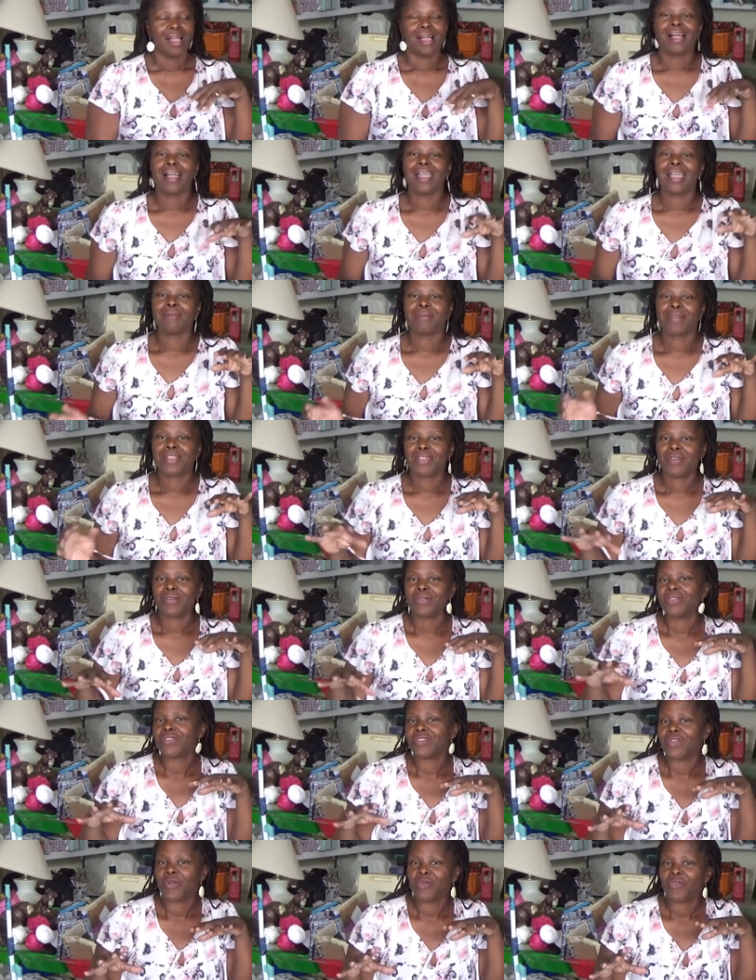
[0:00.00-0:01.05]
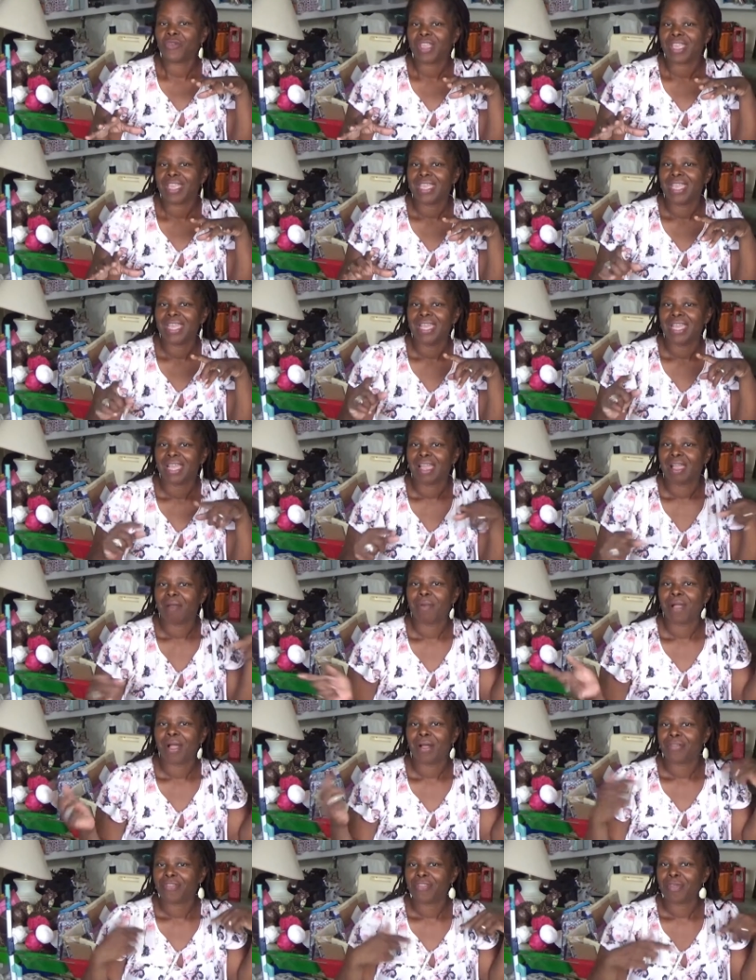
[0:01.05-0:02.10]
I am so sorry
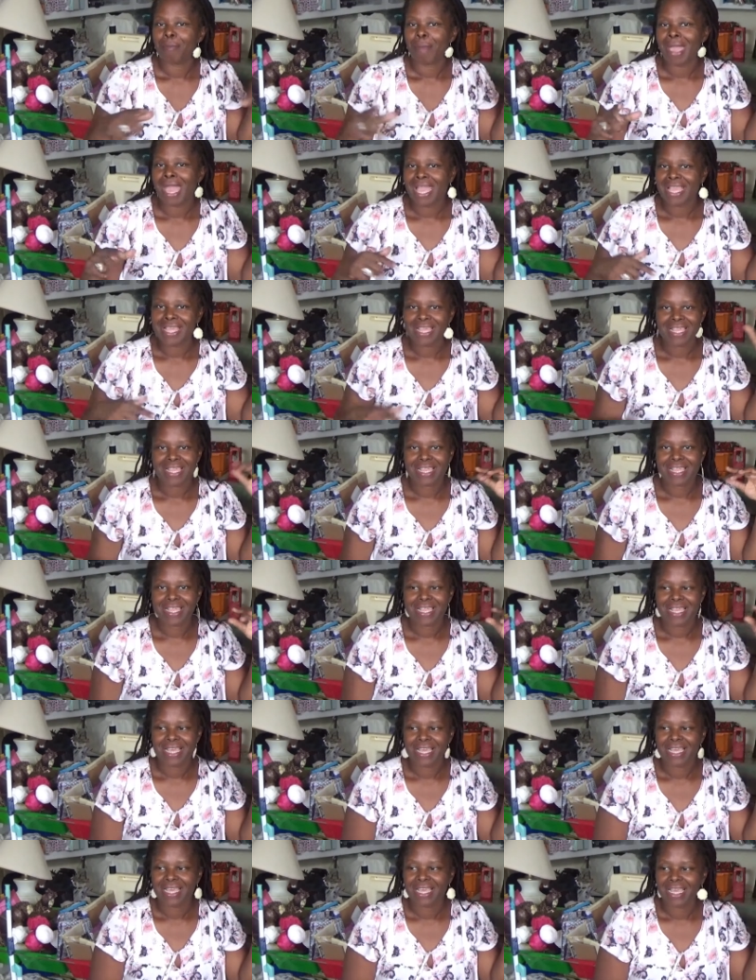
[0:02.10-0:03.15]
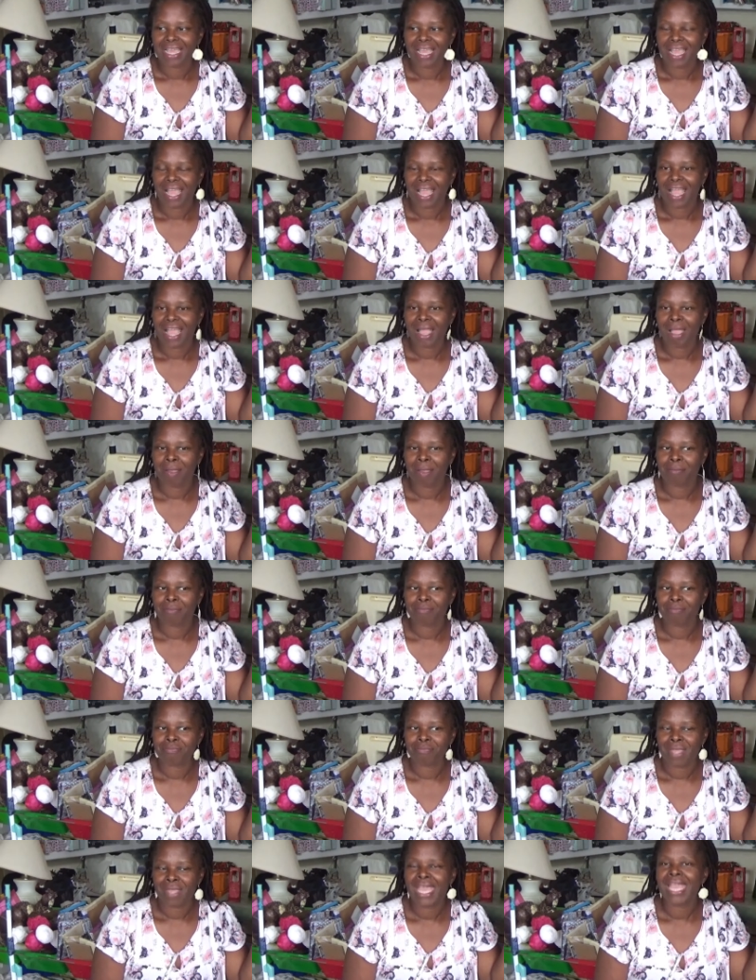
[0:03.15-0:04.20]
about the mess.
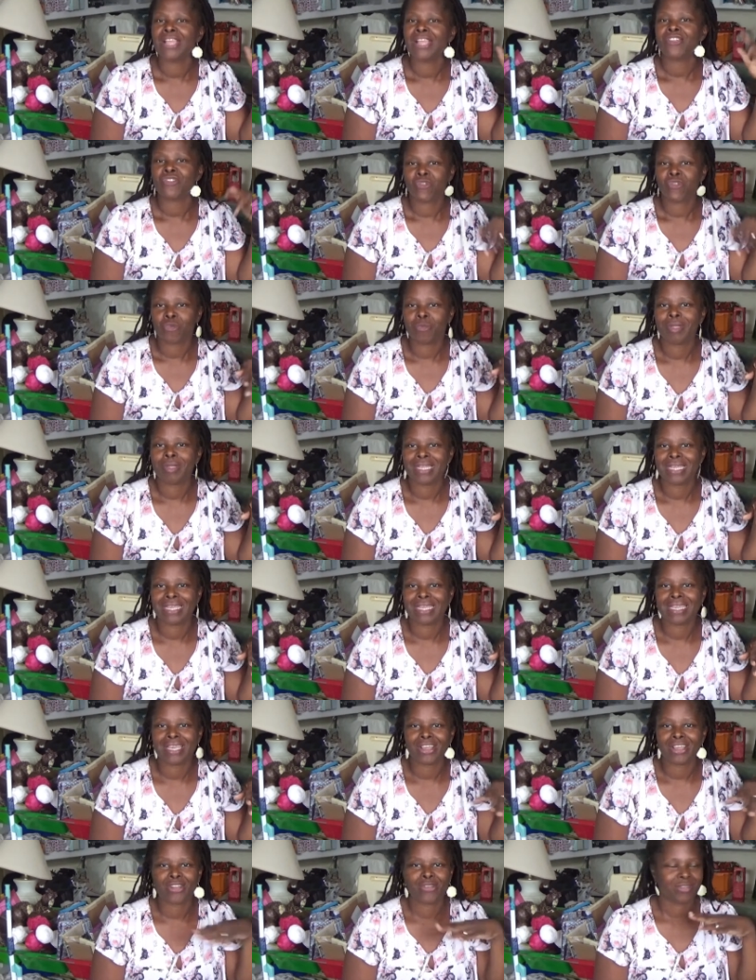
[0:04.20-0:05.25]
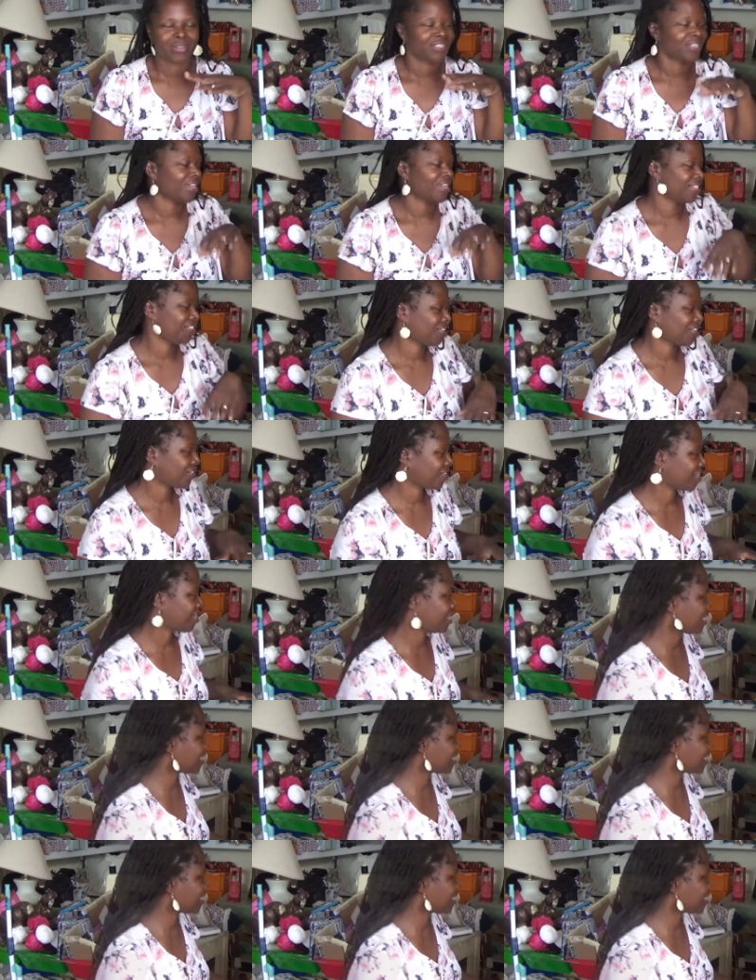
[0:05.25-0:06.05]
It's normally a lot tidier than